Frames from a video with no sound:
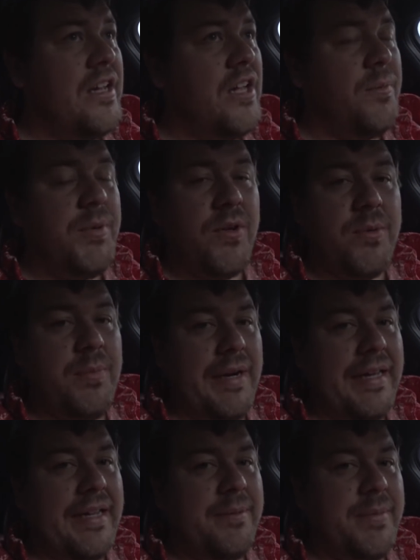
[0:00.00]
I'll be on a
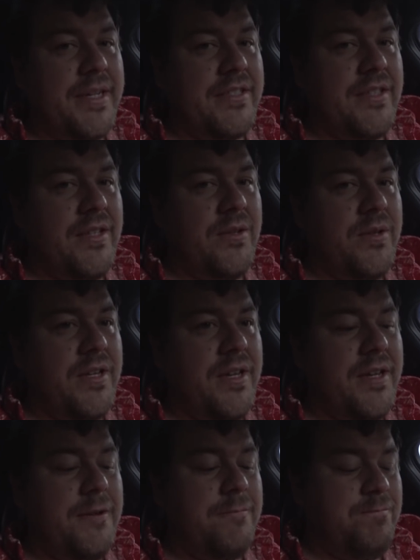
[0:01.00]
plane back to the U
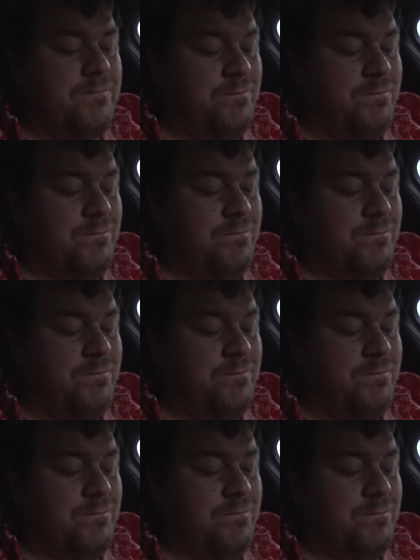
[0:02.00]
K.